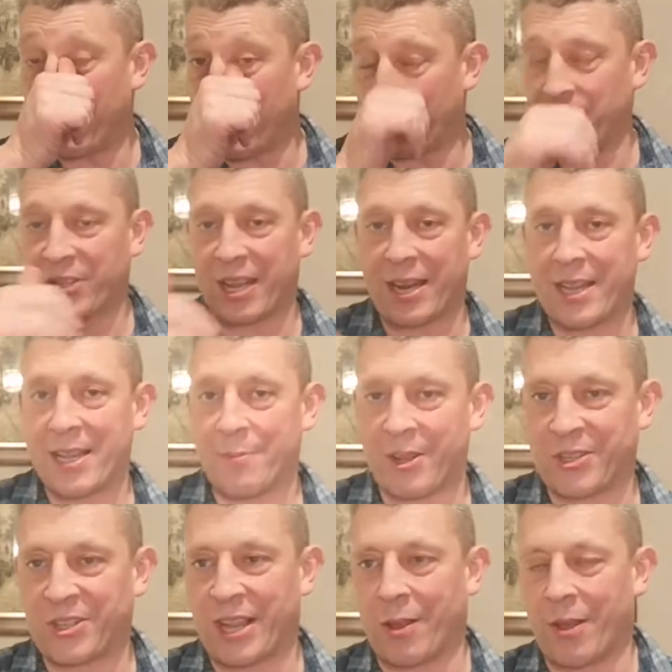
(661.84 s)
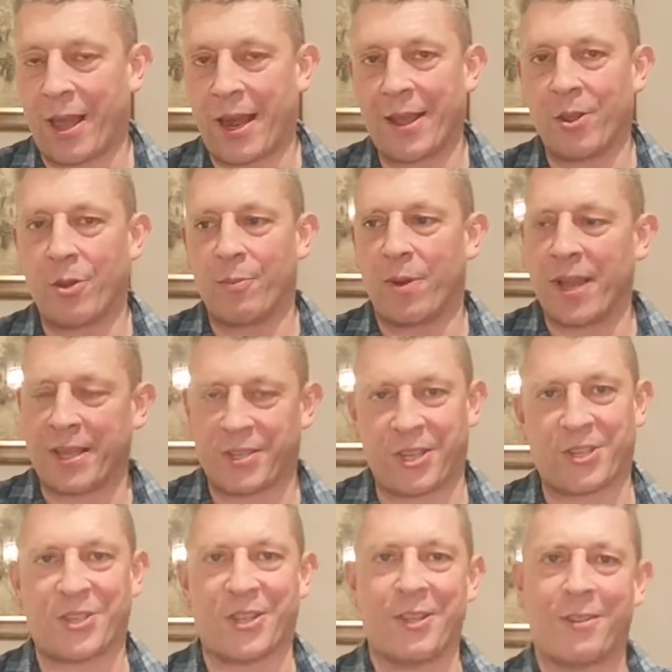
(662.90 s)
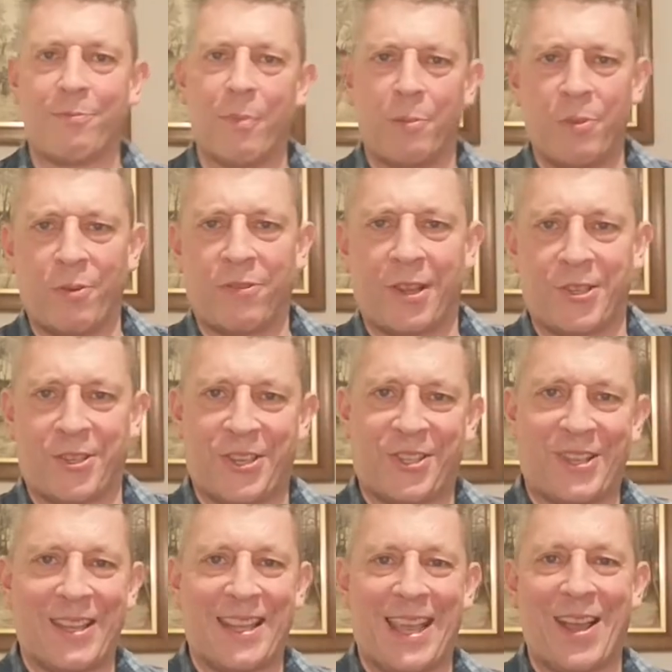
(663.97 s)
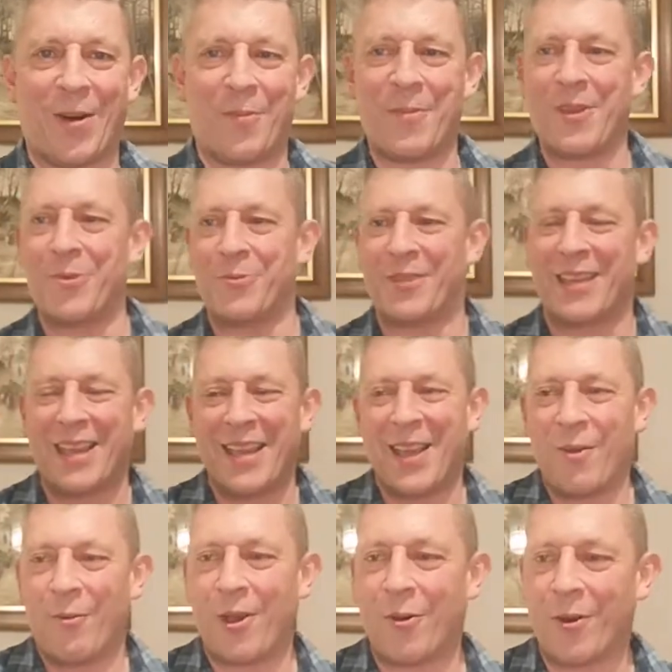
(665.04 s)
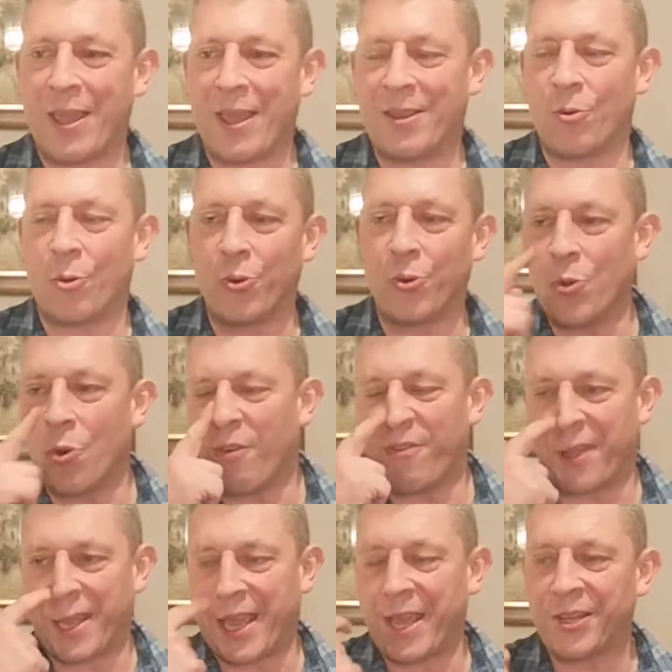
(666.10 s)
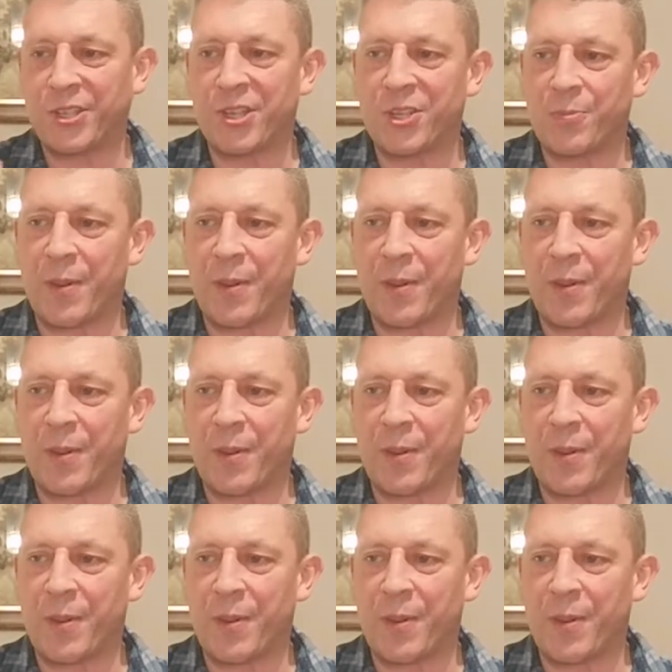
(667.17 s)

I'm sitting here myself, and I got my assistant, my beautiful assistant, to help me out with any notifications.